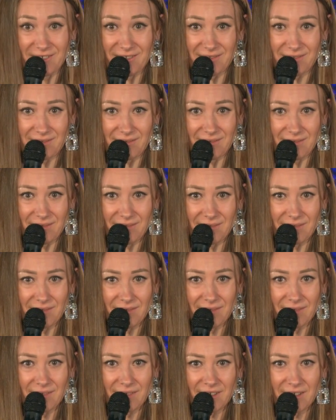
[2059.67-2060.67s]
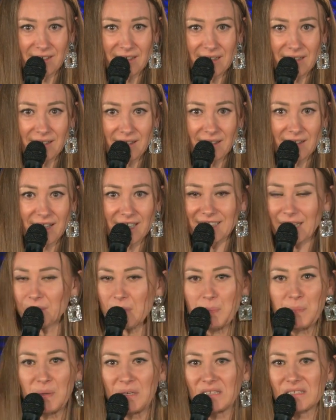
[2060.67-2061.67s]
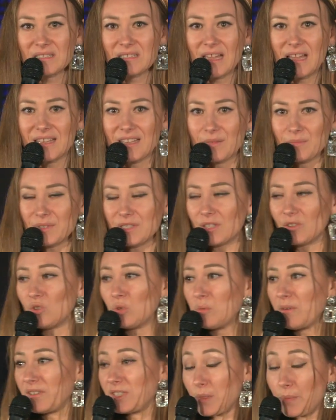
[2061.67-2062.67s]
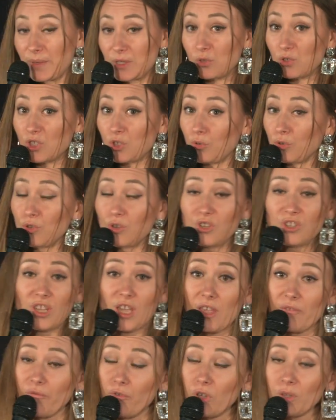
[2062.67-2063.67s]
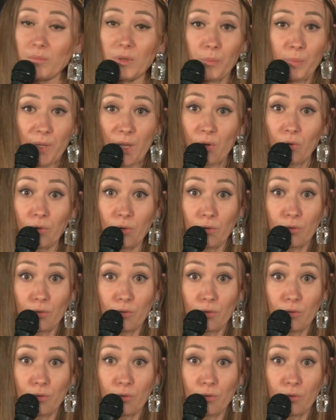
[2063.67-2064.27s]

much more often and longer. When we,